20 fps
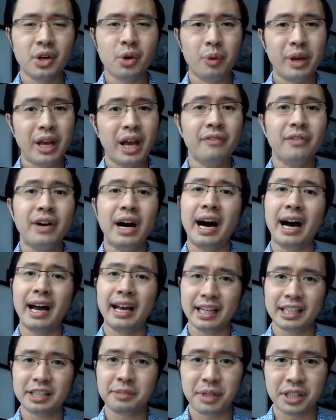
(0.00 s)
we have high
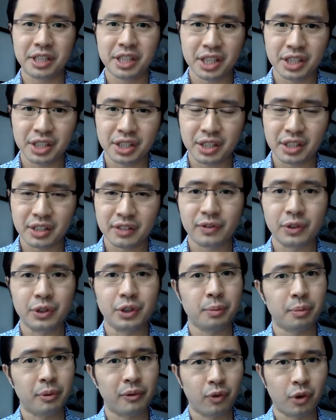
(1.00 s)
expectations for your
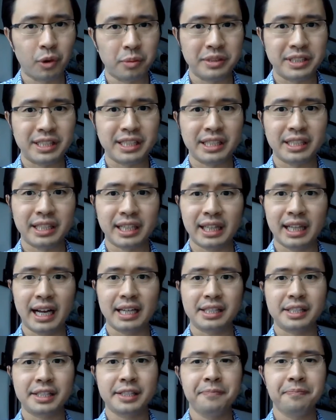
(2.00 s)
performance in the
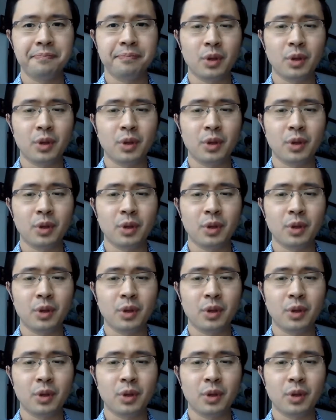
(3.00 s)
class.